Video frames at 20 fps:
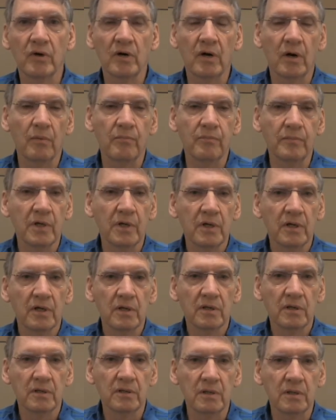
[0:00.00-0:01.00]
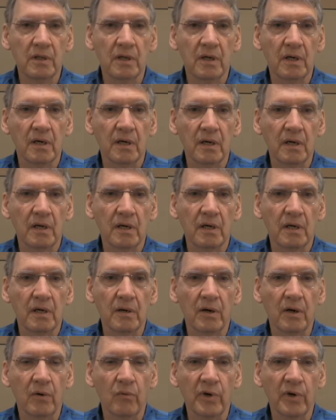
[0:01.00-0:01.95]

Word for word: our, uh,